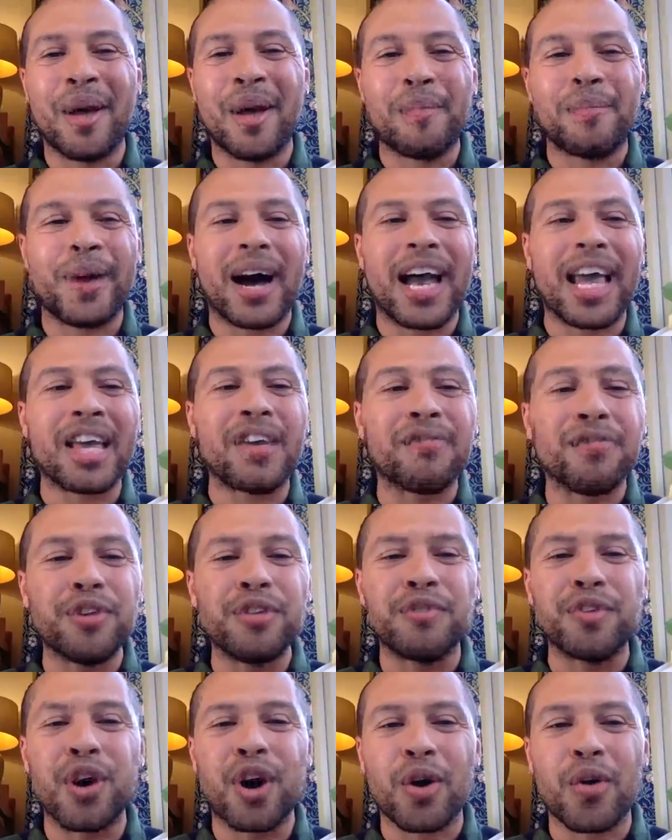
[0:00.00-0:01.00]
But if
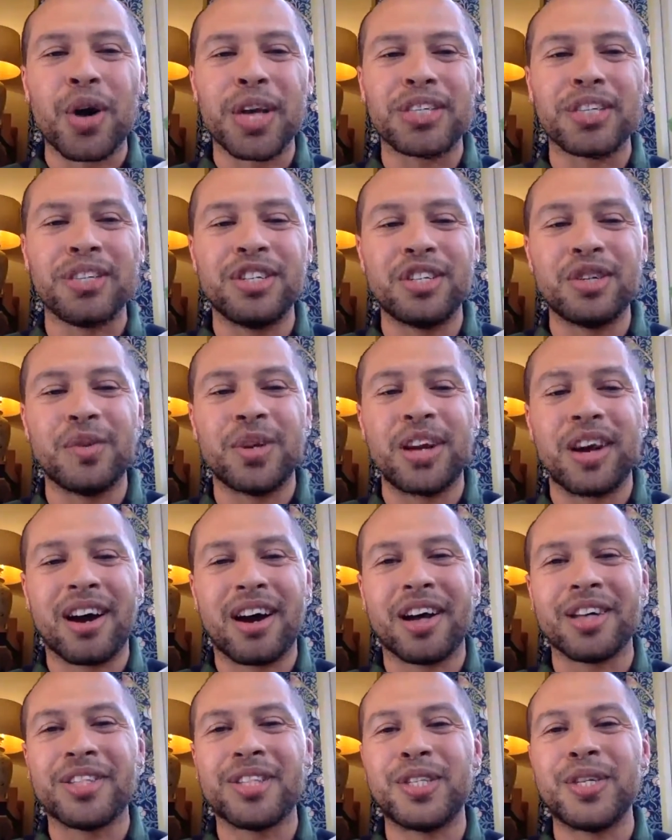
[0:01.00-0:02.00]
you've got questions you want to
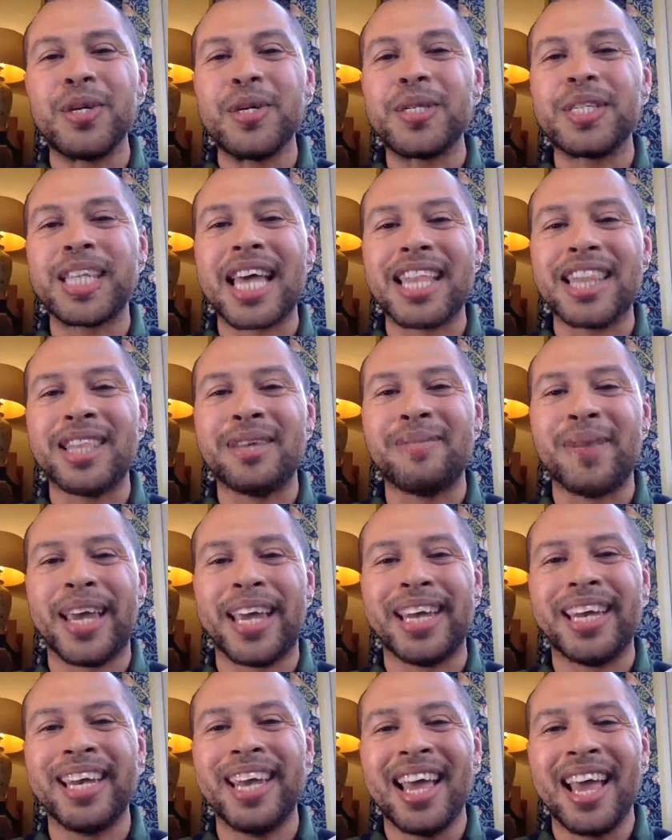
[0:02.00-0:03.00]
ask, do send them
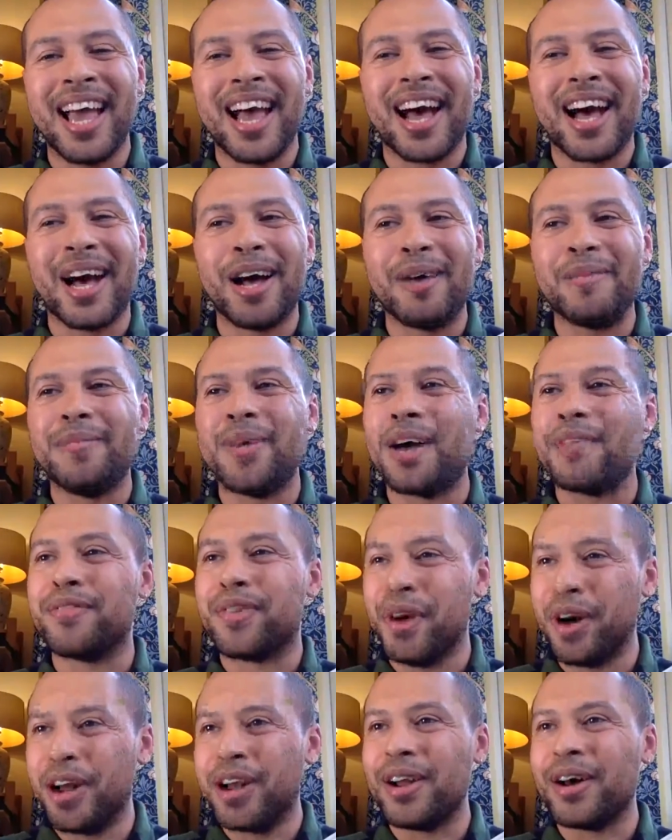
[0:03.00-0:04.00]
in. I've
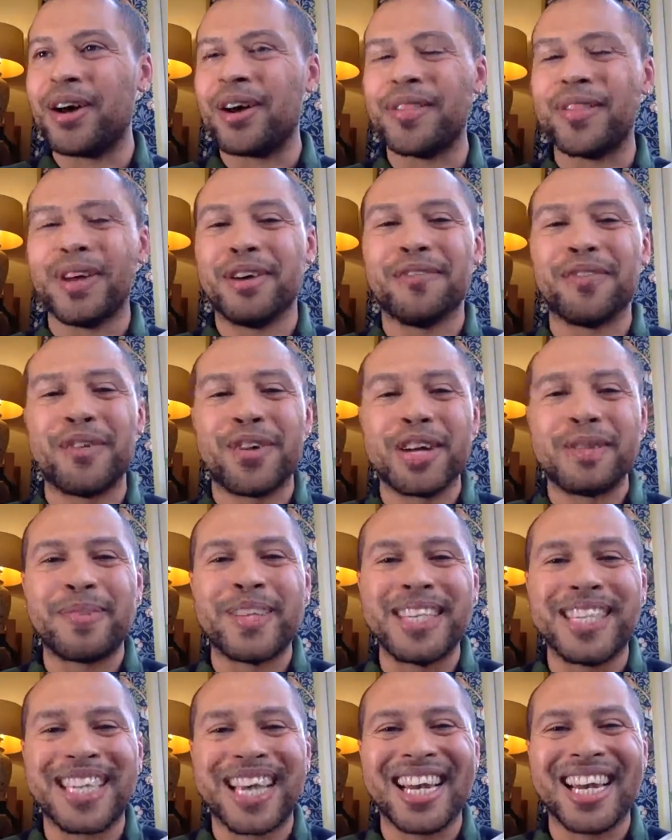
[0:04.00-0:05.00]
got a lot that have already
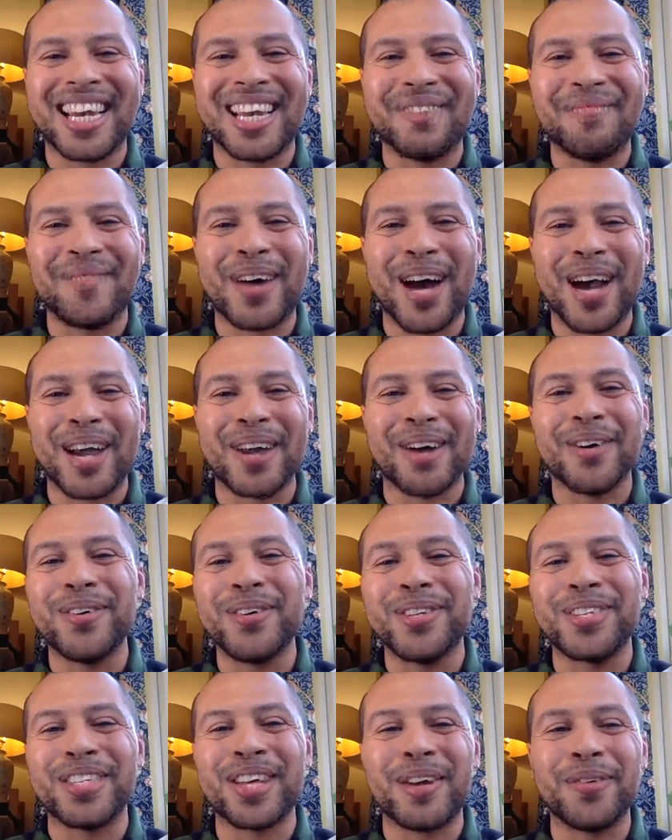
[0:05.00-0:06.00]
been sent in, but I
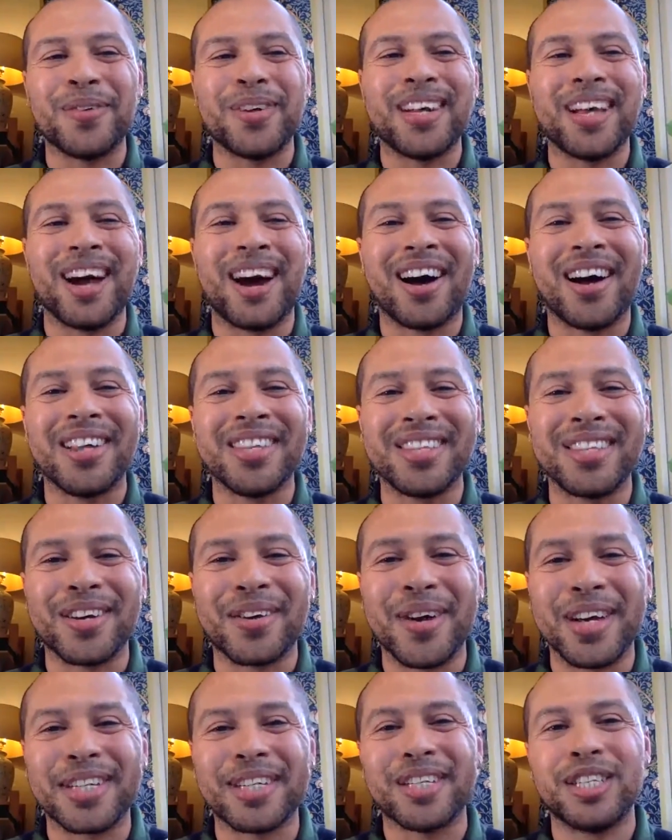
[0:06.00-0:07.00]
also want to answer
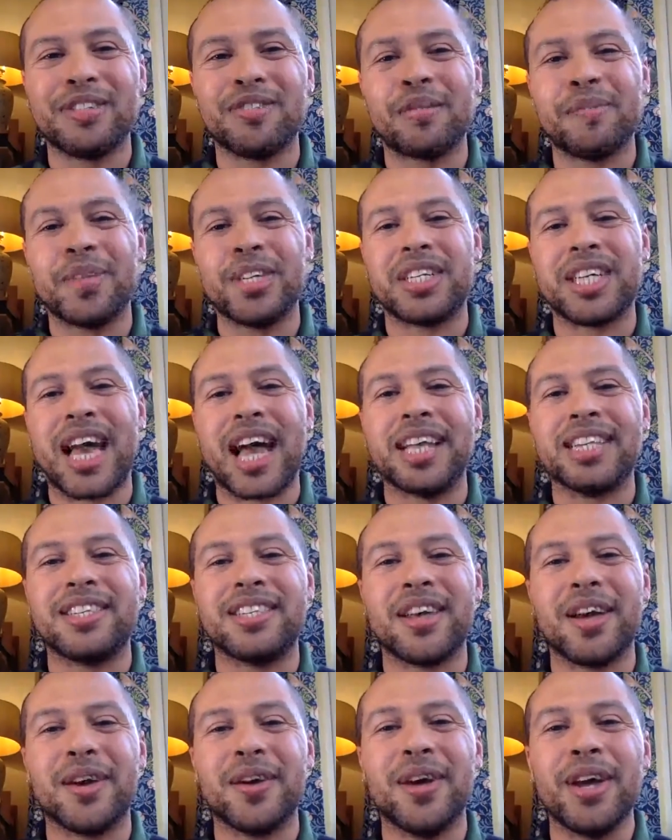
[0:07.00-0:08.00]
questions from the chat.
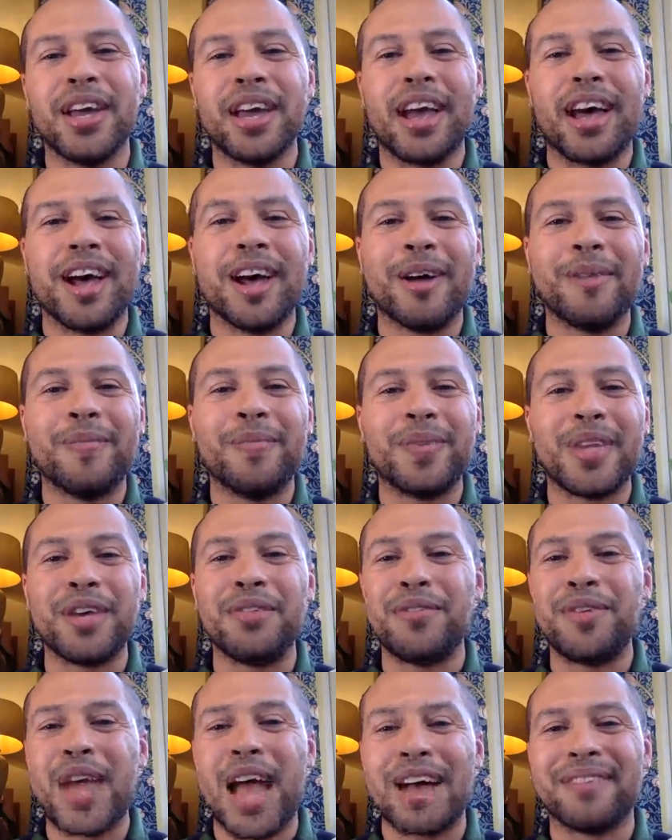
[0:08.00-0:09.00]
So
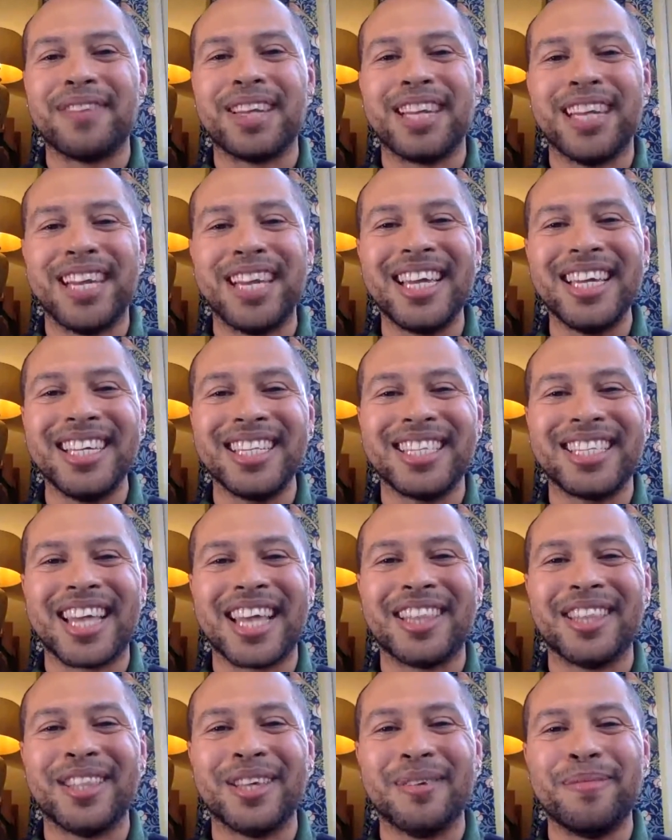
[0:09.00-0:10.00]
if you have any,
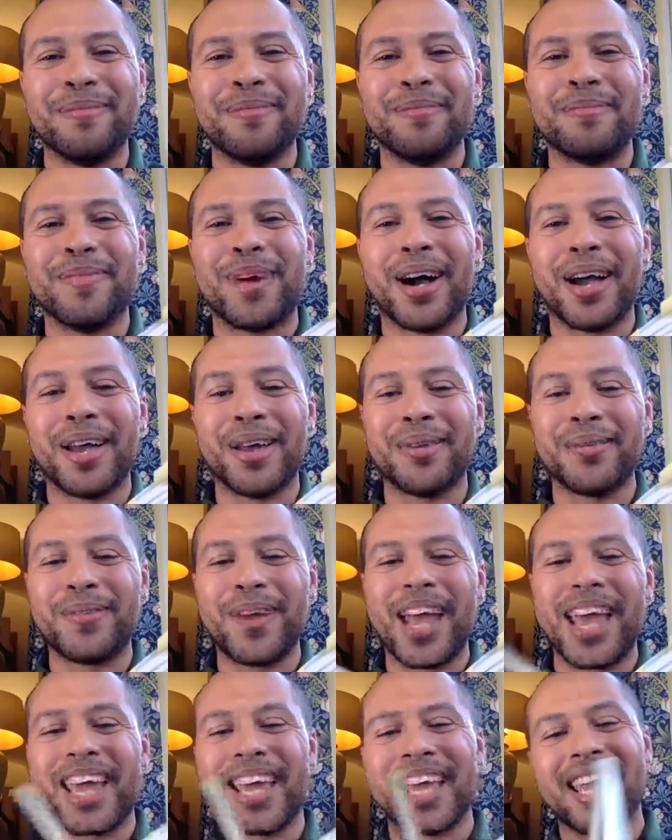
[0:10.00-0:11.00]
send them my
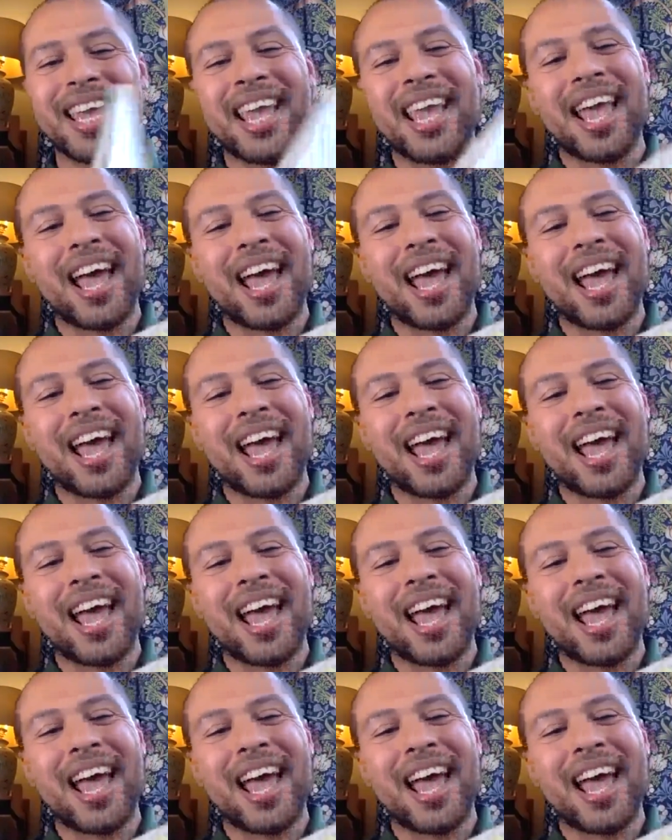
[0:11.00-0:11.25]
way.